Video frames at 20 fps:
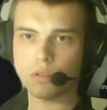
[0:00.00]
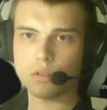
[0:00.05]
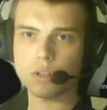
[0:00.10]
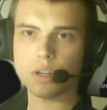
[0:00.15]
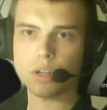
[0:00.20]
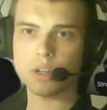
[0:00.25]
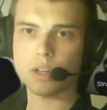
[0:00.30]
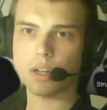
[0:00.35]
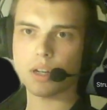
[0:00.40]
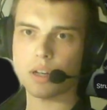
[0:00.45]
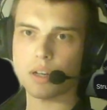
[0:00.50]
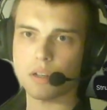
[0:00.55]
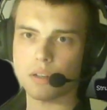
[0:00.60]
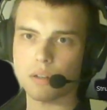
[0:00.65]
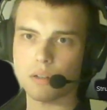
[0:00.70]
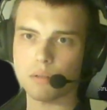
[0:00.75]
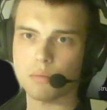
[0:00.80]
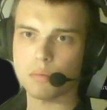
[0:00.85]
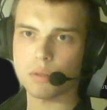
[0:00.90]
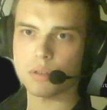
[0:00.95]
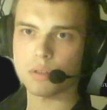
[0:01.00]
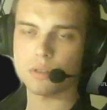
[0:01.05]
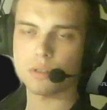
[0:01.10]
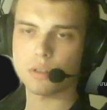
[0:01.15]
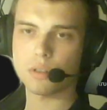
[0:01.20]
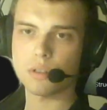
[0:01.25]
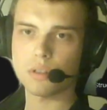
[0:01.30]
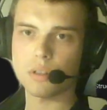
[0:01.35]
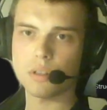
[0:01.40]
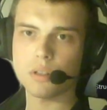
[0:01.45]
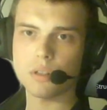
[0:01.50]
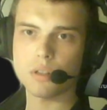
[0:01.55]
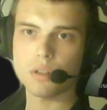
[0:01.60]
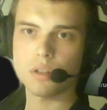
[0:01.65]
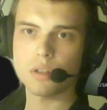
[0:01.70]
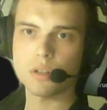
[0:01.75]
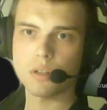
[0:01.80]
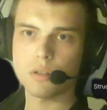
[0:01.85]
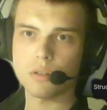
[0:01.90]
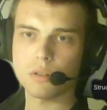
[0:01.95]
AI, basically,
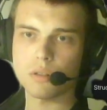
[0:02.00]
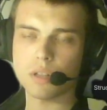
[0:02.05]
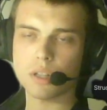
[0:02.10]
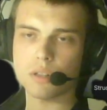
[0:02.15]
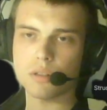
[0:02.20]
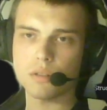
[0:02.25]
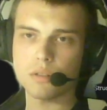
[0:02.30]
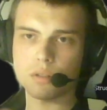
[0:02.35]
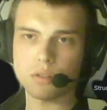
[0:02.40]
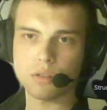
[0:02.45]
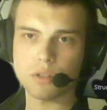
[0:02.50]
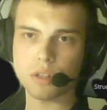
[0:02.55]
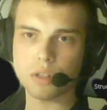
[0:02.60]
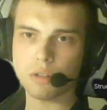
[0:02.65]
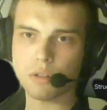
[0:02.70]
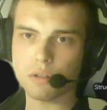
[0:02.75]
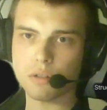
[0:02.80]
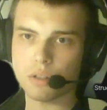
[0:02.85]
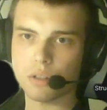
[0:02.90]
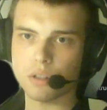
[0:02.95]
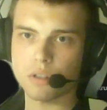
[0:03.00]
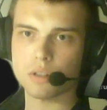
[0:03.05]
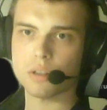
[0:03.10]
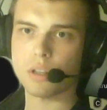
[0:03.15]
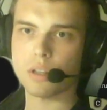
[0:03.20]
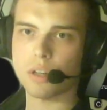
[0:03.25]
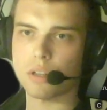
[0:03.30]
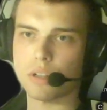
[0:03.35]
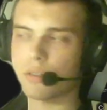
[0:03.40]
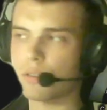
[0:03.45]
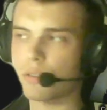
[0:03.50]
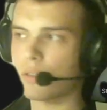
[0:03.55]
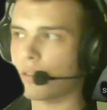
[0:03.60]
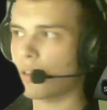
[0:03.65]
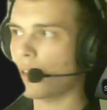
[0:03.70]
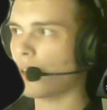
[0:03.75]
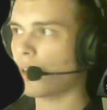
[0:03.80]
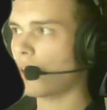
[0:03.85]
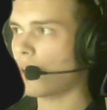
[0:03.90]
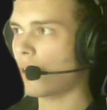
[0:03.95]
that is generating text.
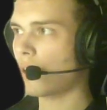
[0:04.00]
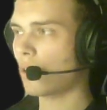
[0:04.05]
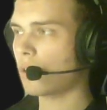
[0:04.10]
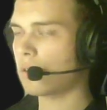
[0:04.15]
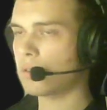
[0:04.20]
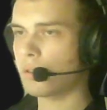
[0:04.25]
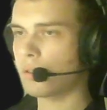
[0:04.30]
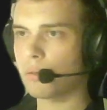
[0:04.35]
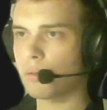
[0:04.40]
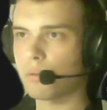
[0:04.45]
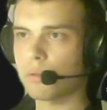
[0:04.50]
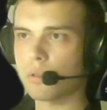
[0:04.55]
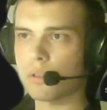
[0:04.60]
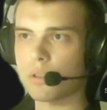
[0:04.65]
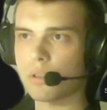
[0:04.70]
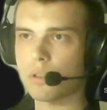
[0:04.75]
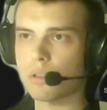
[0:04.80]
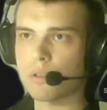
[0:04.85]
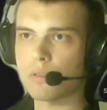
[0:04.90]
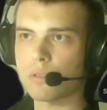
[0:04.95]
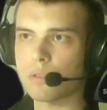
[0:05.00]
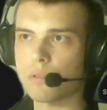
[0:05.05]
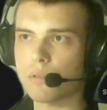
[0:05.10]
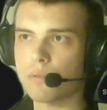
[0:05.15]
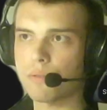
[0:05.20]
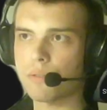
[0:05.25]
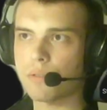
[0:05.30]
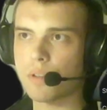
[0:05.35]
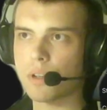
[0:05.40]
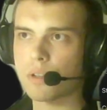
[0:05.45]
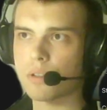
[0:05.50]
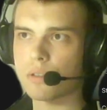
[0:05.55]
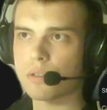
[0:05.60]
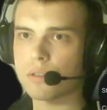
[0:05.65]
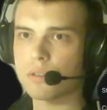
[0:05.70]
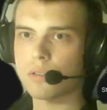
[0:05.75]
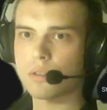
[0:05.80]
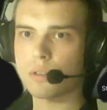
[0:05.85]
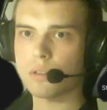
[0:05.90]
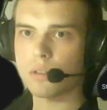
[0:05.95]
So on the
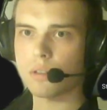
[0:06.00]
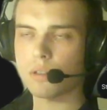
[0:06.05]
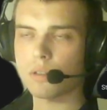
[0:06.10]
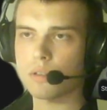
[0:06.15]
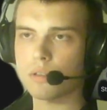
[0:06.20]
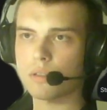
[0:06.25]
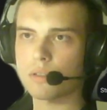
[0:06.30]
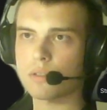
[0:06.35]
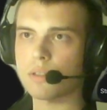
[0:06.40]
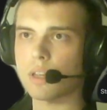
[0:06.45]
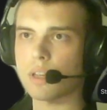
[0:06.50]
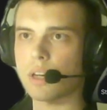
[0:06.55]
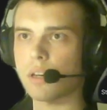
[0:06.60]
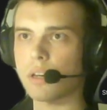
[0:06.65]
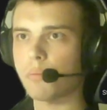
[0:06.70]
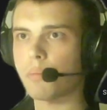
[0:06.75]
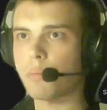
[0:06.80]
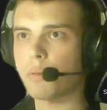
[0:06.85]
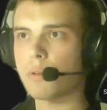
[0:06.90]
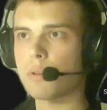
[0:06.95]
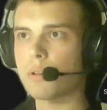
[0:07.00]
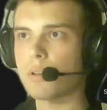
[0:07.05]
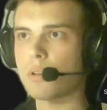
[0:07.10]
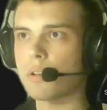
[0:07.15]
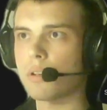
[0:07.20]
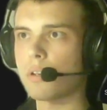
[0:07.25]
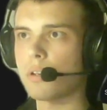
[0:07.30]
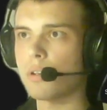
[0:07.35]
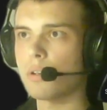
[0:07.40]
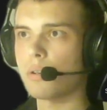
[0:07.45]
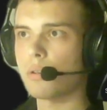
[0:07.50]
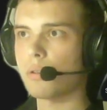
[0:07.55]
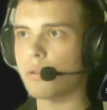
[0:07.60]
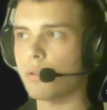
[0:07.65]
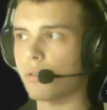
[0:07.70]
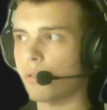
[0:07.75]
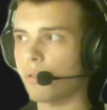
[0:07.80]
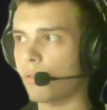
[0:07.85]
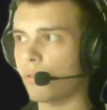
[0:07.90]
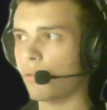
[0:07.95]
first step,
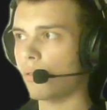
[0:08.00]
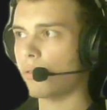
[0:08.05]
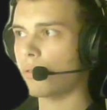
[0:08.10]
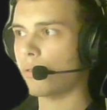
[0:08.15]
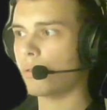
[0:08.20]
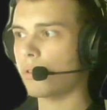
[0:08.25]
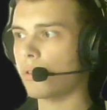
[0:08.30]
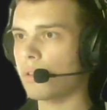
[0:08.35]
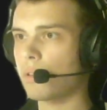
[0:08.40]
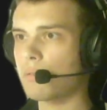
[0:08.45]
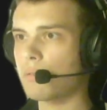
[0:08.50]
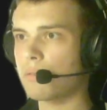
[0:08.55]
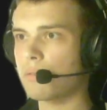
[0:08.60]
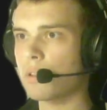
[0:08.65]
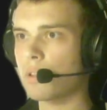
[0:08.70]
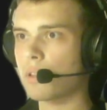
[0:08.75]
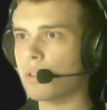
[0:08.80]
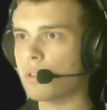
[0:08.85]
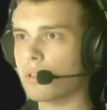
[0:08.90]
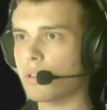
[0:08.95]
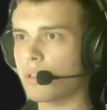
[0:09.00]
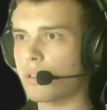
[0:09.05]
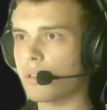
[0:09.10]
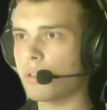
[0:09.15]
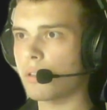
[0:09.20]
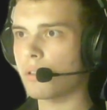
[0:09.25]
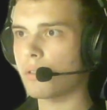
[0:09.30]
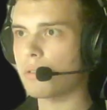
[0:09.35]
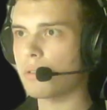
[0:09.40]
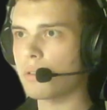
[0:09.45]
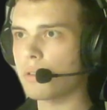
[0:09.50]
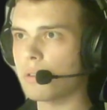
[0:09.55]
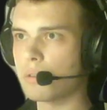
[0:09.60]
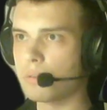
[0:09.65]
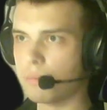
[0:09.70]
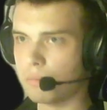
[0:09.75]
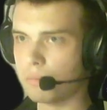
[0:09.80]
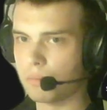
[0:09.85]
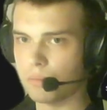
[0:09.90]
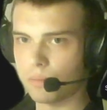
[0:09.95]
what I've done here
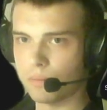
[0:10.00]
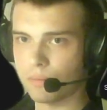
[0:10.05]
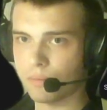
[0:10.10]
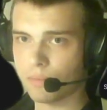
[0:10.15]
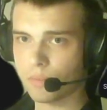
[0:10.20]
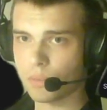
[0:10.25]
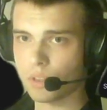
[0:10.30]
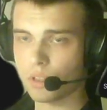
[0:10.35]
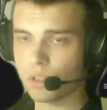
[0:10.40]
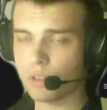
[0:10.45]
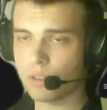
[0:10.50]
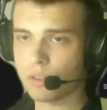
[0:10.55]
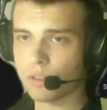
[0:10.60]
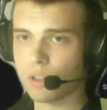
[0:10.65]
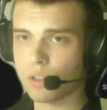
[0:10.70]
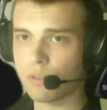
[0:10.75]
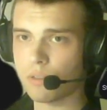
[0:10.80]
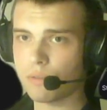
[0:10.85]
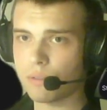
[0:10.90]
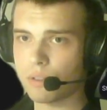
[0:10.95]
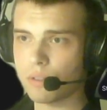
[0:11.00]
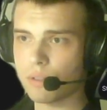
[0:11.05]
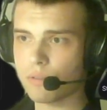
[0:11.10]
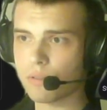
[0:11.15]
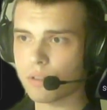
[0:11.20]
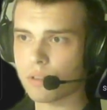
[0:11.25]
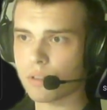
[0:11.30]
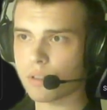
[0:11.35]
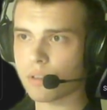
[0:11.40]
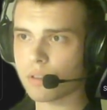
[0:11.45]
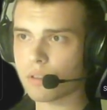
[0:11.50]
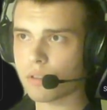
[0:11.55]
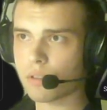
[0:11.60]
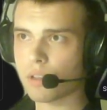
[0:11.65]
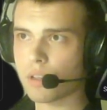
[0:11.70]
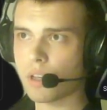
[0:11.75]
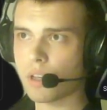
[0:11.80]
is I've given it,